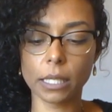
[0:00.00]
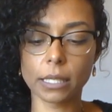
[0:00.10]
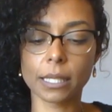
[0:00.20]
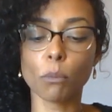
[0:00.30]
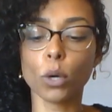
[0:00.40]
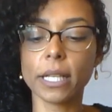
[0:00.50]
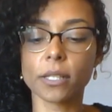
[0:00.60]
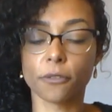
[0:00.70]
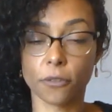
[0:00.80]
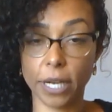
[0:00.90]
Someone is
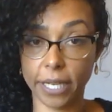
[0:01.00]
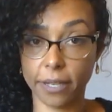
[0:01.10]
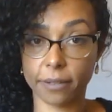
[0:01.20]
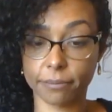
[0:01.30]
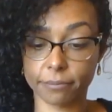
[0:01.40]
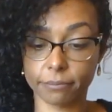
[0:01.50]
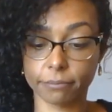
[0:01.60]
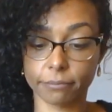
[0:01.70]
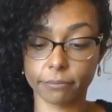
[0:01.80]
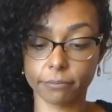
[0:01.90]
afraid.
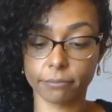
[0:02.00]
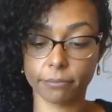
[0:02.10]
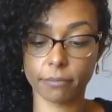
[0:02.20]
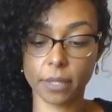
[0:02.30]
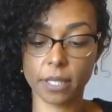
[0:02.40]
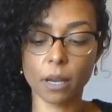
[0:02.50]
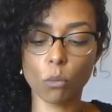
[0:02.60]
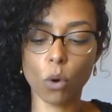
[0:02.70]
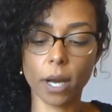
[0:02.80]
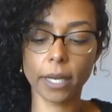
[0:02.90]

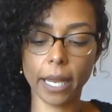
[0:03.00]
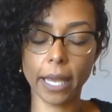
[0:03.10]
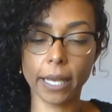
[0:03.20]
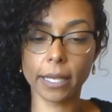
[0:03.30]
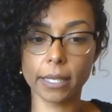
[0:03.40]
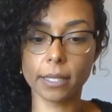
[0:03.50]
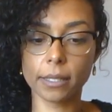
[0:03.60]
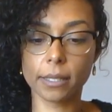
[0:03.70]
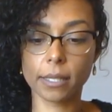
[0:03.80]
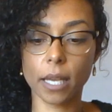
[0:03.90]
Someone
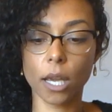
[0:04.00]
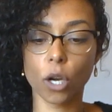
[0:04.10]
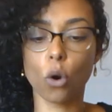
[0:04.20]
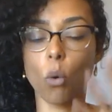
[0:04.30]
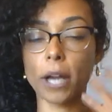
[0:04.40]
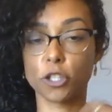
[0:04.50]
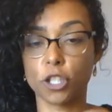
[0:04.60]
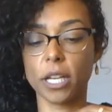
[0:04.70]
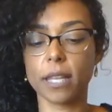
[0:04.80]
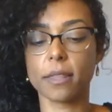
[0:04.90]
is
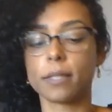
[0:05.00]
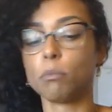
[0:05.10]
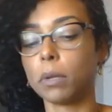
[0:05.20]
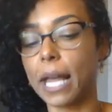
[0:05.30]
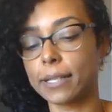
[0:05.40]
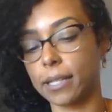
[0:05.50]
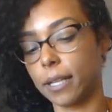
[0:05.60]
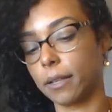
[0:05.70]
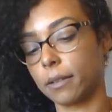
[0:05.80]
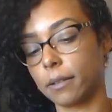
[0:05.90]
questioning this
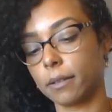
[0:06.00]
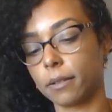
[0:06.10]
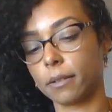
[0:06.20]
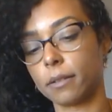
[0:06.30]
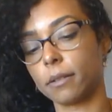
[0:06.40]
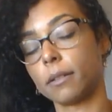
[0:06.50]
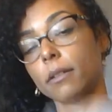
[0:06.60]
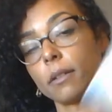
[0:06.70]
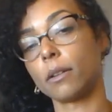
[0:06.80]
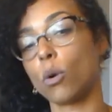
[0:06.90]
blessing,
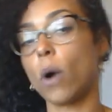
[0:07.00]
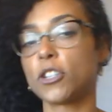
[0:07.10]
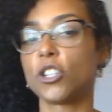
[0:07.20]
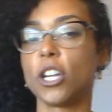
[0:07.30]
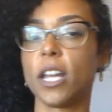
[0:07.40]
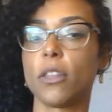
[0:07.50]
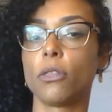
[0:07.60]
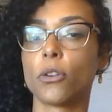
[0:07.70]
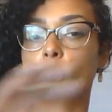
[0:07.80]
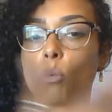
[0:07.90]
questioning
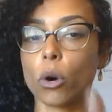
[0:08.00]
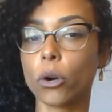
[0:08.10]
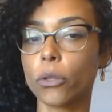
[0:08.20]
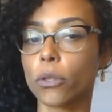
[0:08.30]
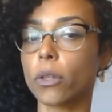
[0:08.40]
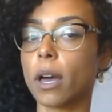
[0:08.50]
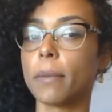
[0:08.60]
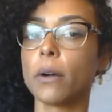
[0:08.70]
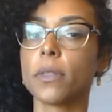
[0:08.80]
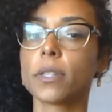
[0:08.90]
their worth
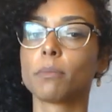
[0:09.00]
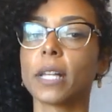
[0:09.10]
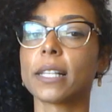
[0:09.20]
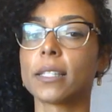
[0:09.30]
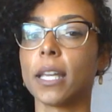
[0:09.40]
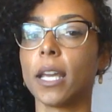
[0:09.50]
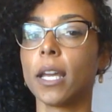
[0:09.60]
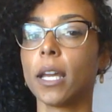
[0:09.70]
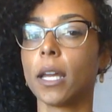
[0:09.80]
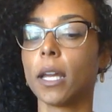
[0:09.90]
about this
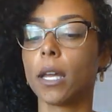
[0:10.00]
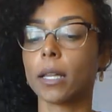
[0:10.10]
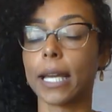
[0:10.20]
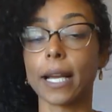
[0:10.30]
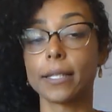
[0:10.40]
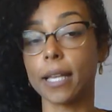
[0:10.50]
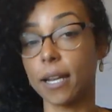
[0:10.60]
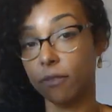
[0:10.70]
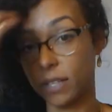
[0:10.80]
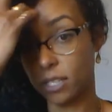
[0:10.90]
blessing. Like I said,
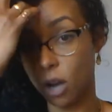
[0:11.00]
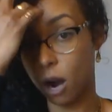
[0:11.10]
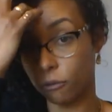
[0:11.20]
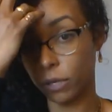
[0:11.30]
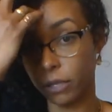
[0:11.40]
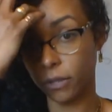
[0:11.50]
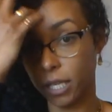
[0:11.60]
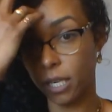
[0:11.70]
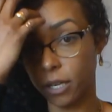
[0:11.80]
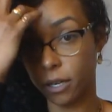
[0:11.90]
if it's not real
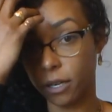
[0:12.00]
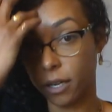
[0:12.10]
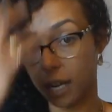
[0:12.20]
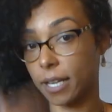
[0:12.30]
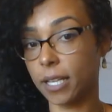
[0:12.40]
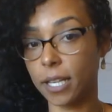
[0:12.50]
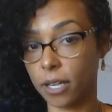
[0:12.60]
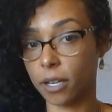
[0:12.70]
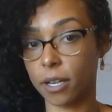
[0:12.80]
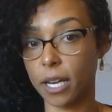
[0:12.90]
here and
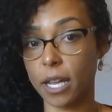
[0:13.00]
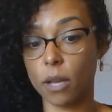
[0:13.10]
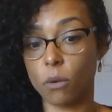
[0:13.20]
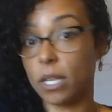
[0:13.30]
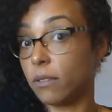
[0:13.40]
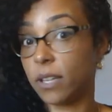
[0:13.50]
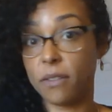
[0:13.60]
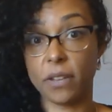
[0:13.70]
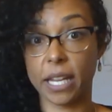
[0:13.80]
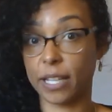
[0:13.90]
here, even if
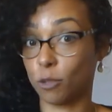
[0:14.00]
it gets